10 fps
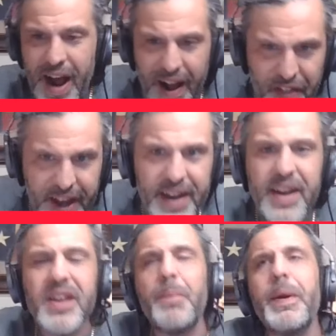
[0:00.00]
I think he
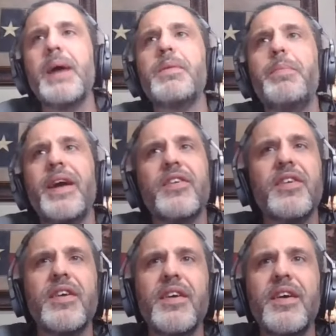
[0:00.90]
needs to pick up the pace.
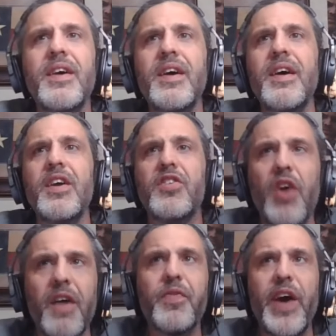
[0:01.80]

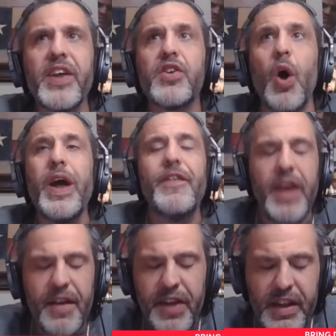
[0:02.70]
Start fast. Don't if,
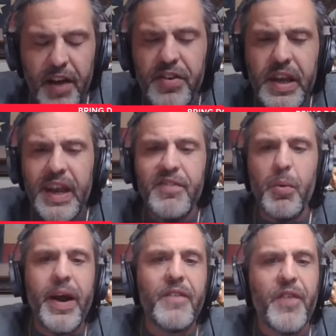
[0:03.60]
if he doesn't give
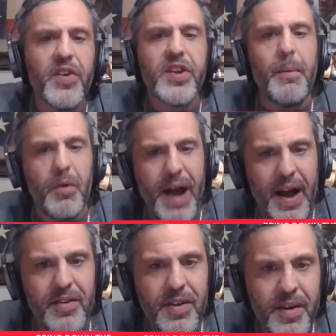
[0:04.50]
away the first couple
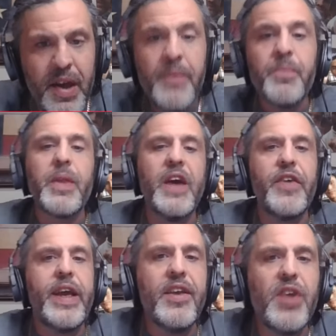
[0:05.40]
rounds, if
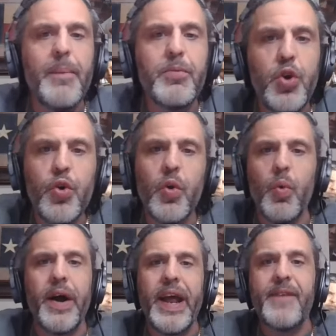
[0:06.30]
he's up two to
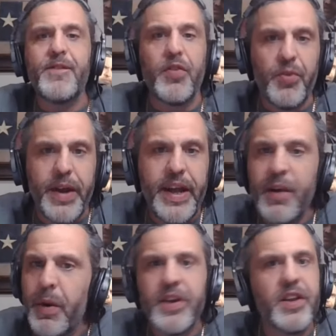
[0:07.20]
one after three, he
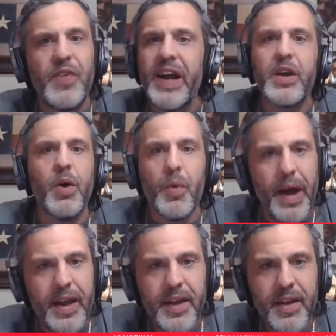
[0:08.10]
wins the fight going
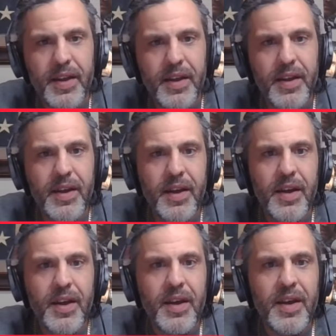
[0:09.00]
away.
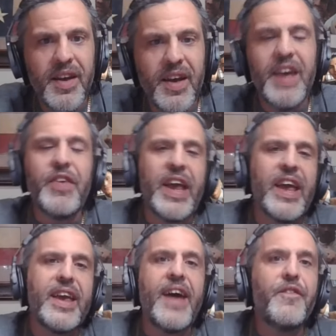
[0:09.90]
If he
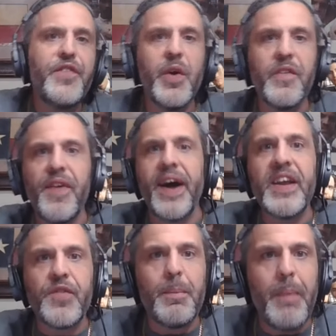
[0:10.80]
can get Fury
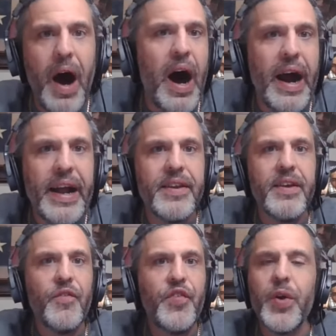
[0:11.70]
fighting from behind,
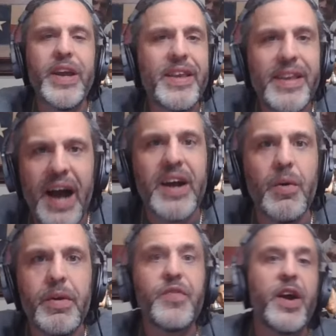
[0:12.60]
Fury's not going to
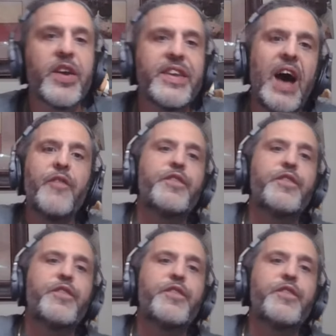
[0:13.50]
win his fight because now